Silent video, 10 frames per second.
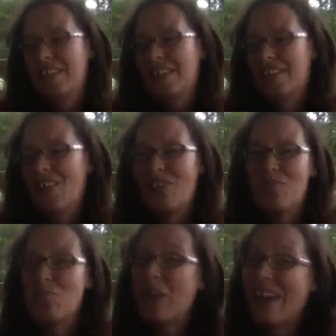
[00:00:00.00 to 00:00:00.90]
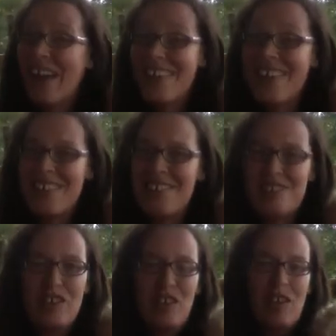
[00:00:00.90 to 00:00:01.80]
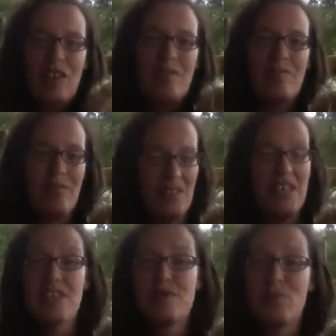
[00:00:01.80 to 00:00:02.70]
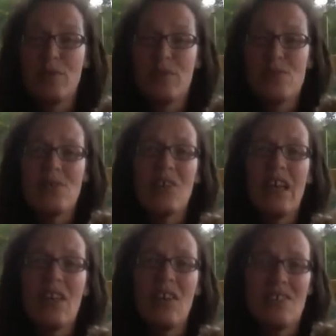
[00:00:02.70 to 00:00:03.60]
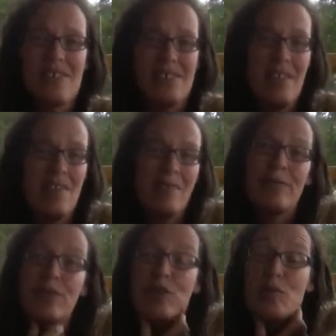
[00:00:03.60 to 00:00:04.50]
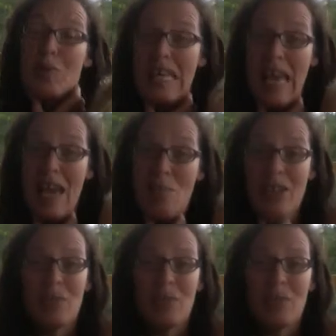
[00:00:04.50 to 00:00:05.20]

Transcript: local plays, you know, theatre, sports, all that kind of stuff could be happening.